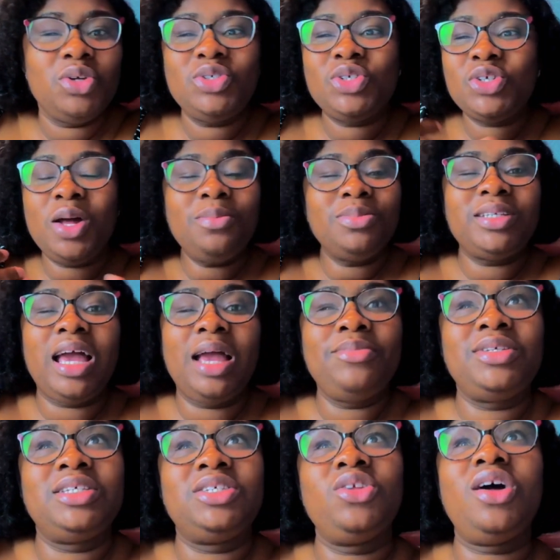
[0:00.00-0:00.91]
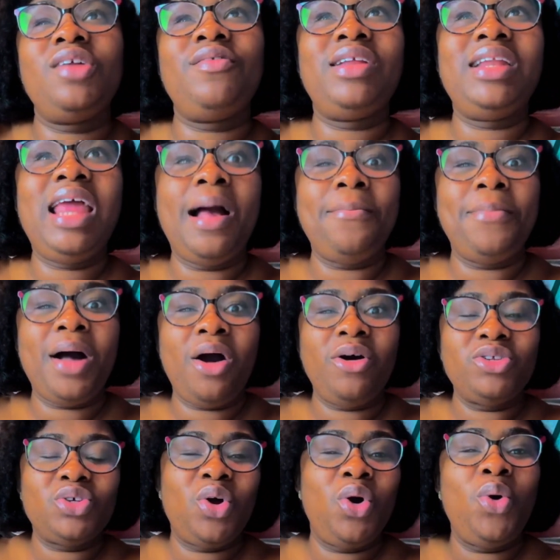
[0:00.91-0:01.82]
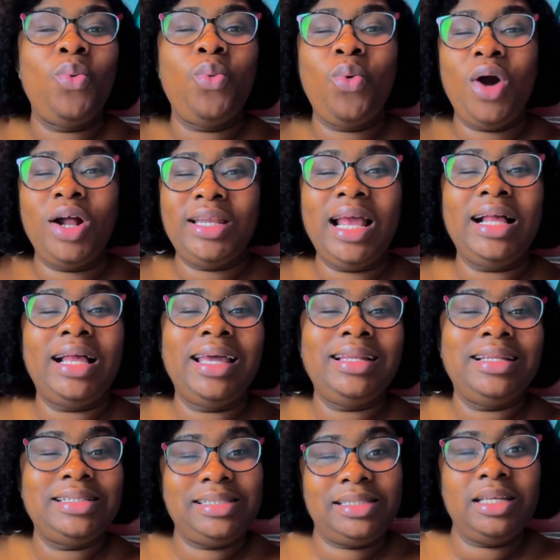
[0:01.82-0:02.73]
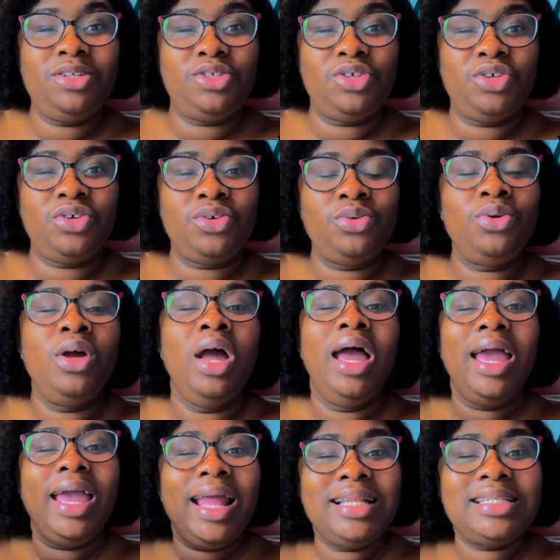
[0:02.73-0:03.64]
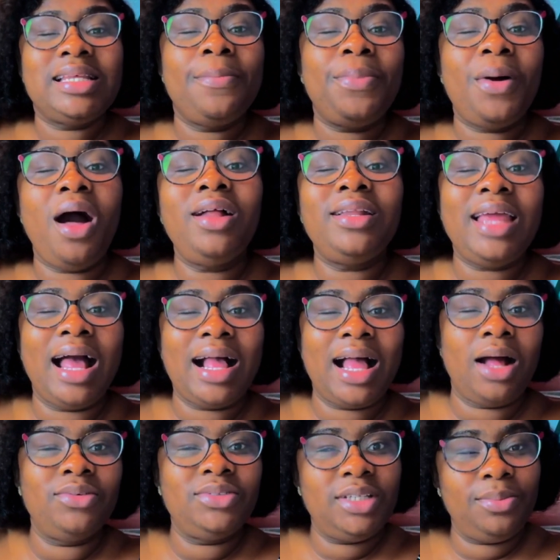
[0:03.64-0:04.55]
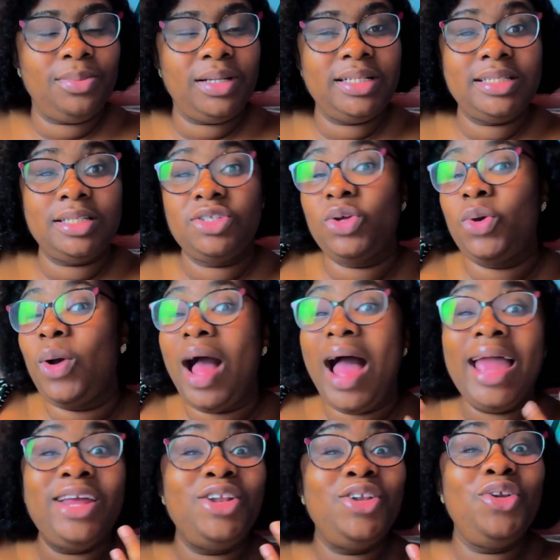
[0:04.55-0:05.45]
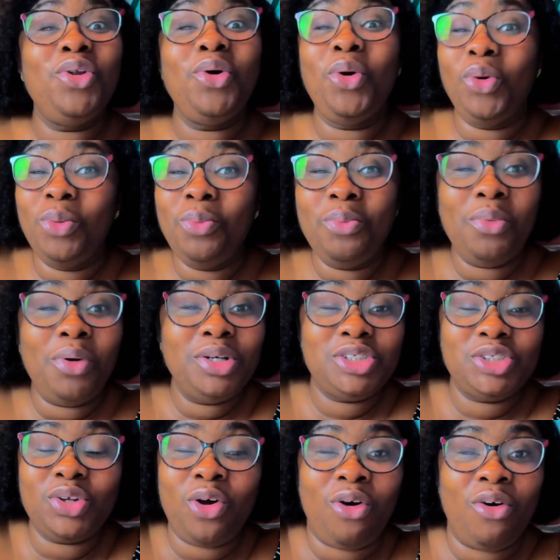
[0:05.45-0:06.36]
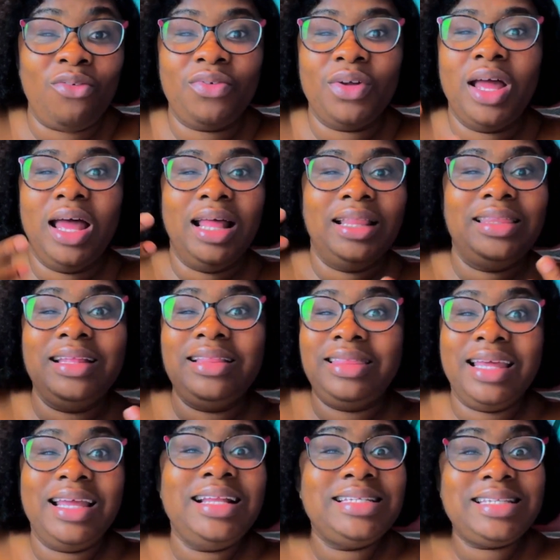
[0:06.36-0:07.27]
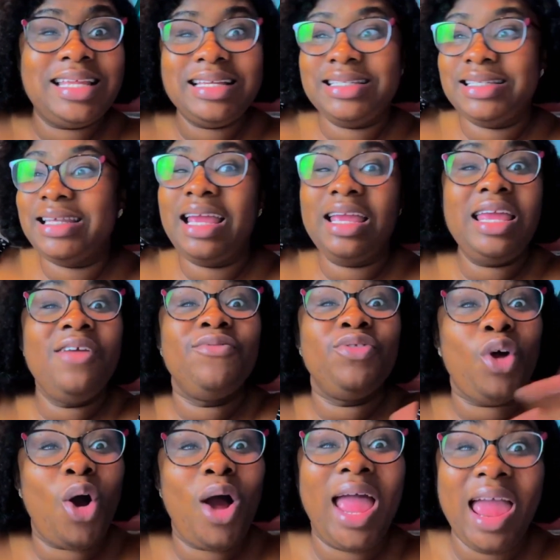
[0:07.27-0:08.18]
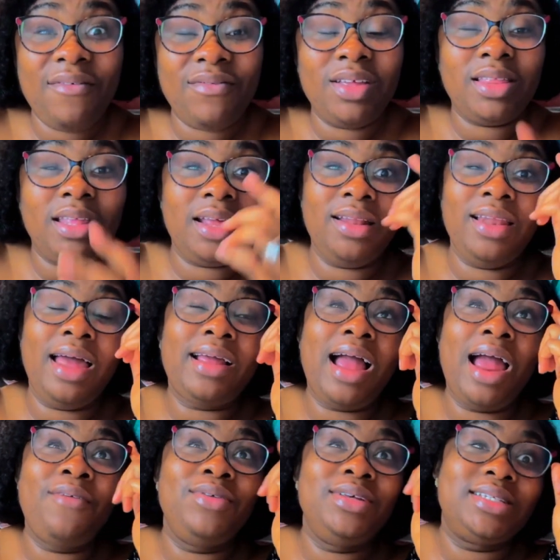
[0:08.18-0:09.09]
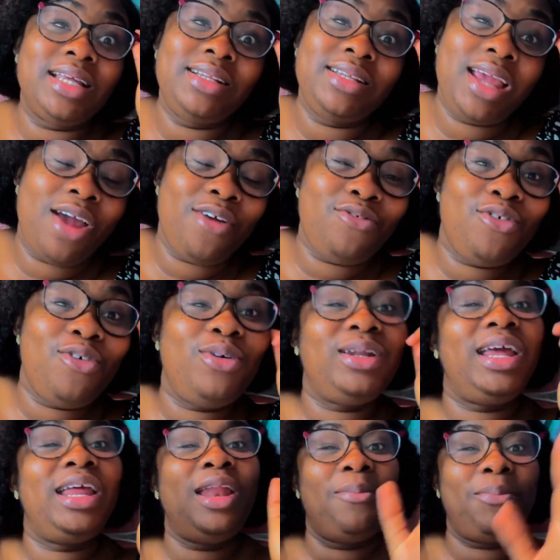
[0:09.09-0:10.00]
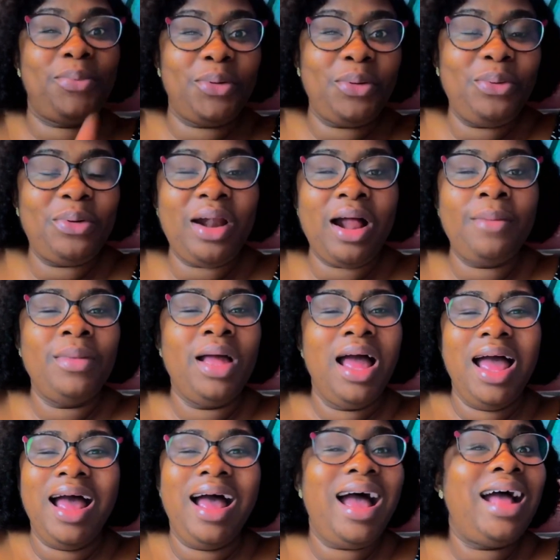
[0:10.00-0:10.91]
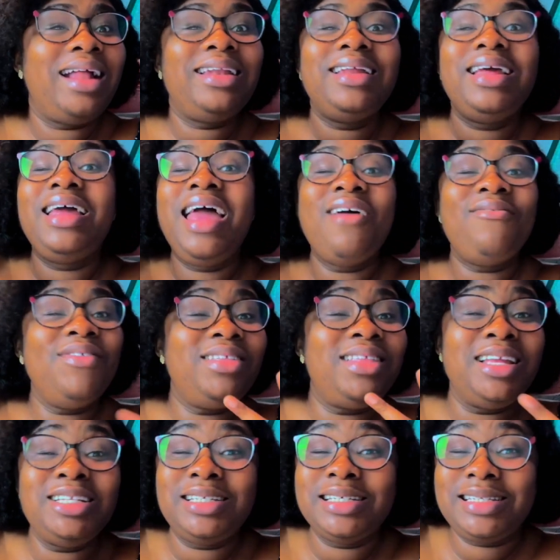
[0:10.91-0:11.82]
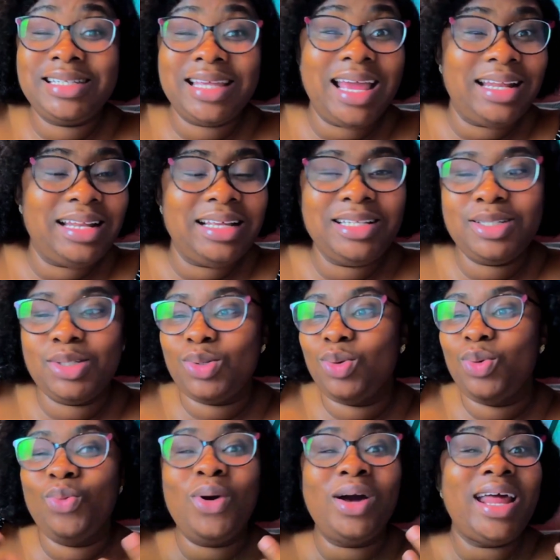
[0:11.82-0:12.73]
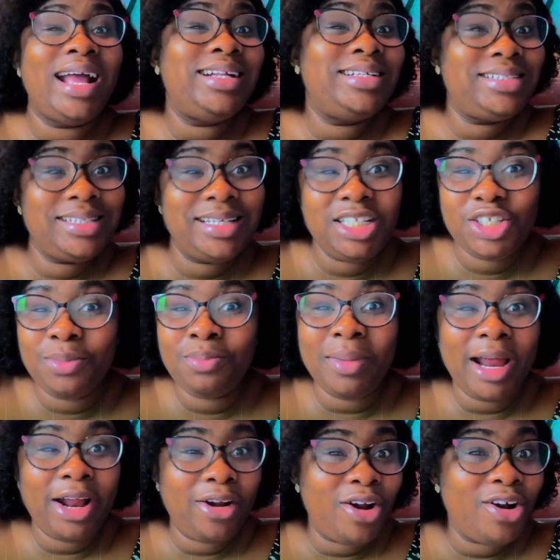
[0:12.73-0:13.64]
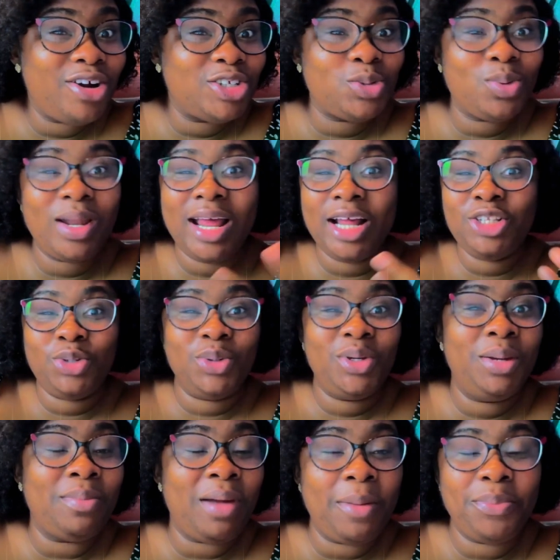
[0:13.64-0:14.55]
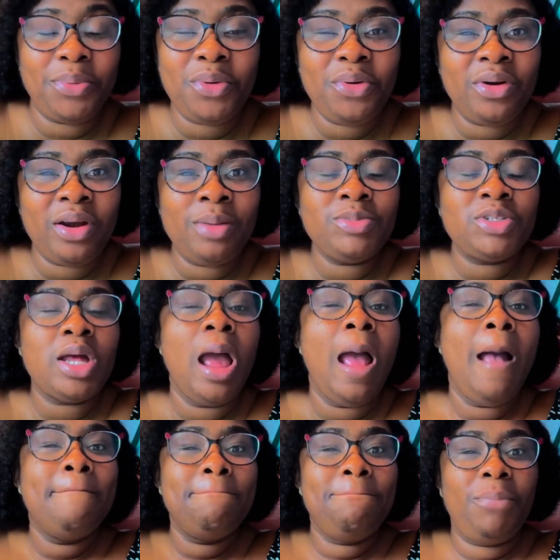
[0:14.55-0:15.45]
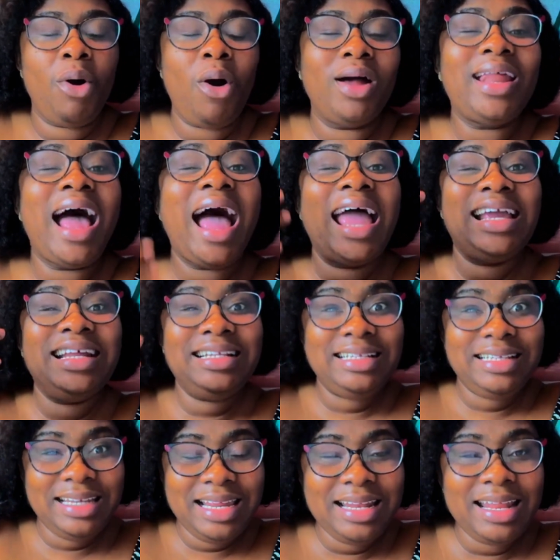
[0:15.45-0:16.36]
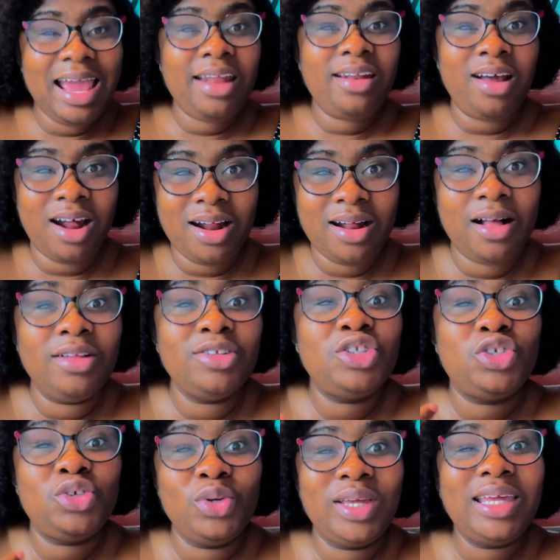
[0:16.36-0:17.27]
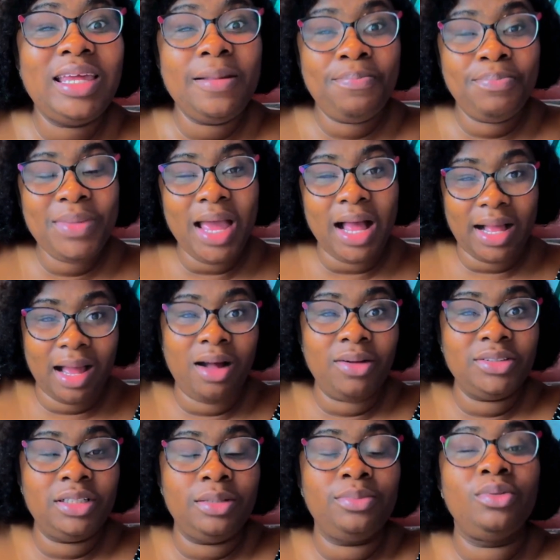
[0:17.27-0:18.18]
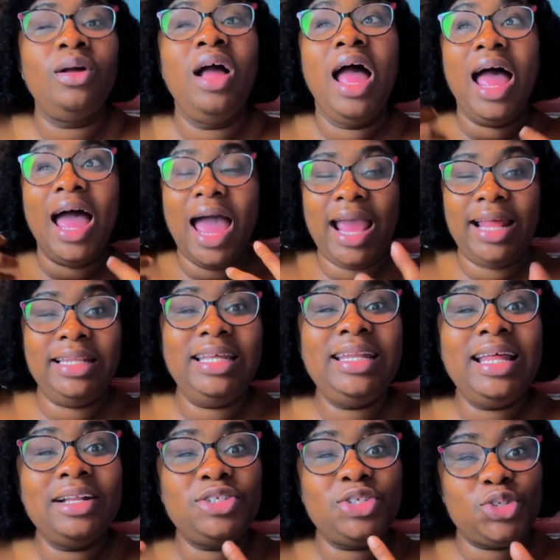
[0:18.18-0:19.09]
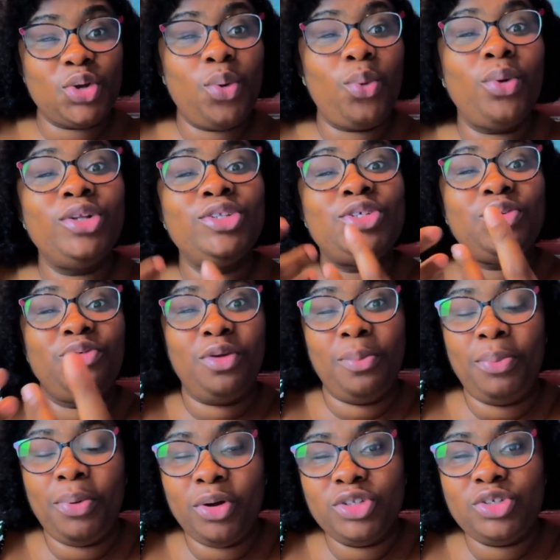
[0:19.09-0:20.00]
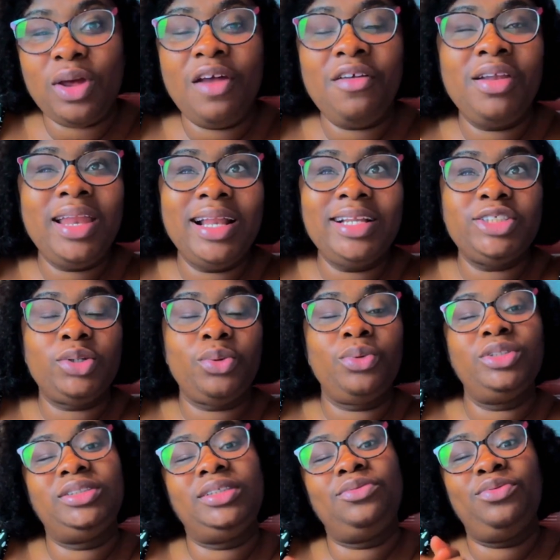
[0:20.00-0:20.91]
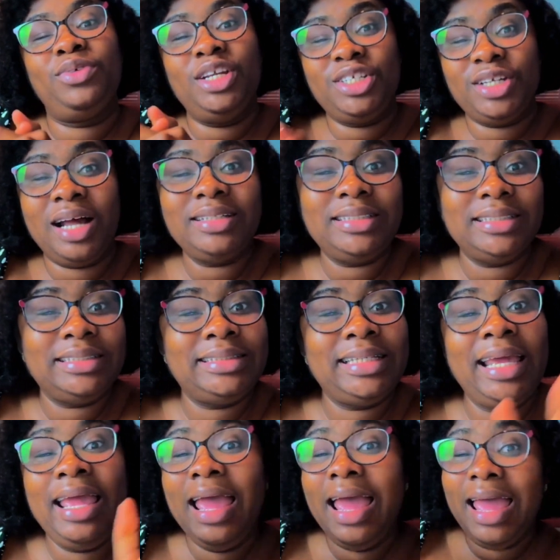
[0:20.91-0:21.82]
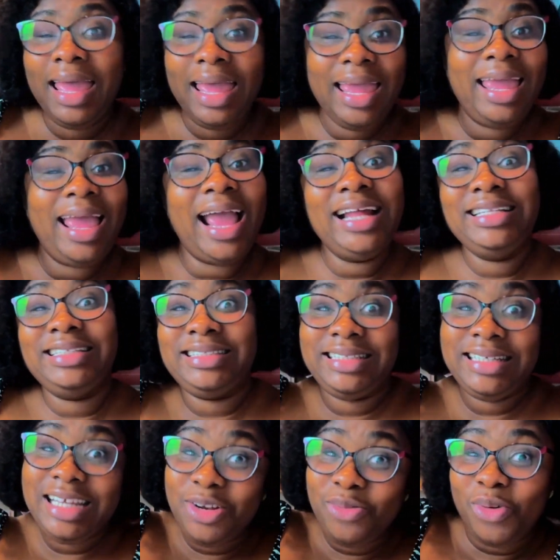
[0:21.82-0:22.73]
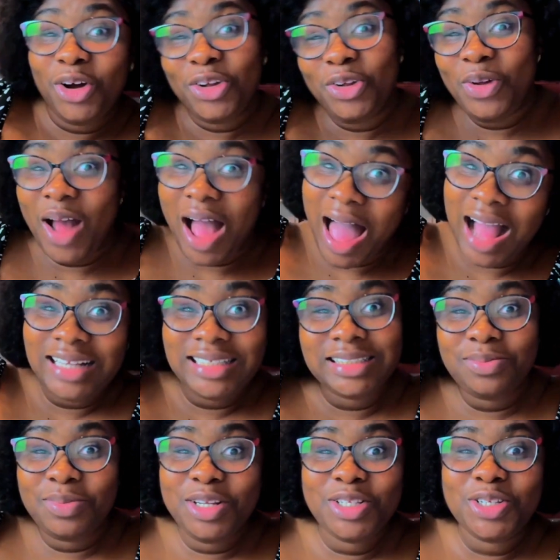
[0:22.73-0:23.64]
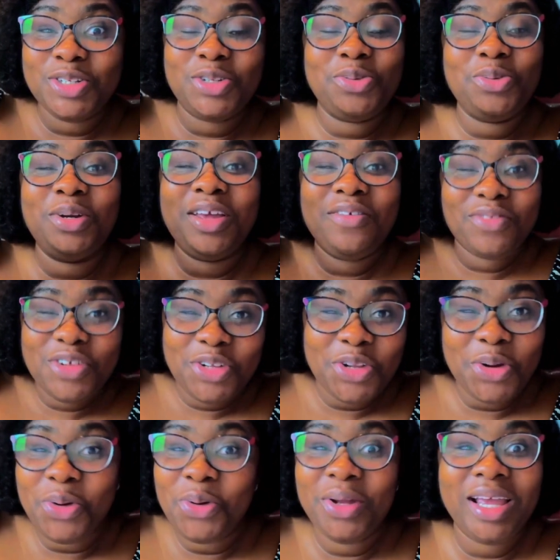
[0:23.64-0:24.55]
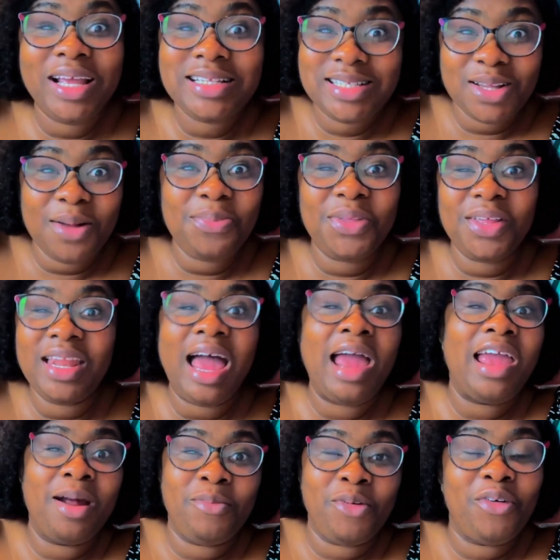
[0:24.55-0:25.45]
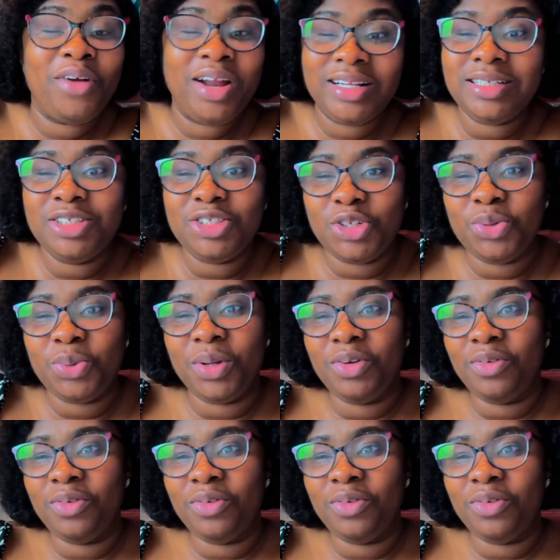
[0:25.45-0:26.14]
sometimes it's not really about what they're going to say to you. It's about the accountability. So I know most of the things they say, if not everything. Like I recently enrolled in a program, and everything she said is what I teach in my course, what I do in my programs. But I needed her to keep me accountable. I needed someone to report to. I needed someone to reach out to say, hey, I did what you asked me to do, even though it's something I am already doing,